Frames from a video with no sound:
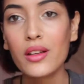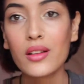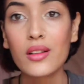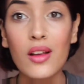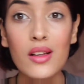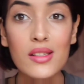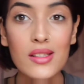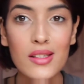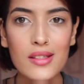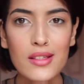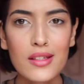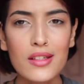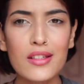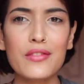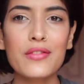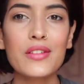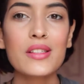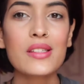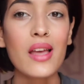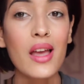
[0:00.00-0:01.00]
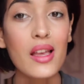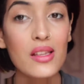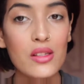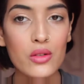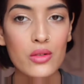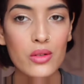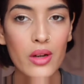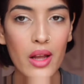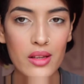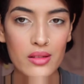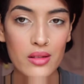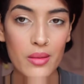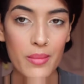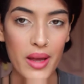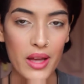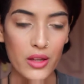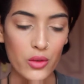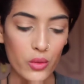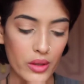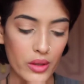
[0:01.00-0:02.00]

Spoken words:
the gloss and see if it's as good as the matte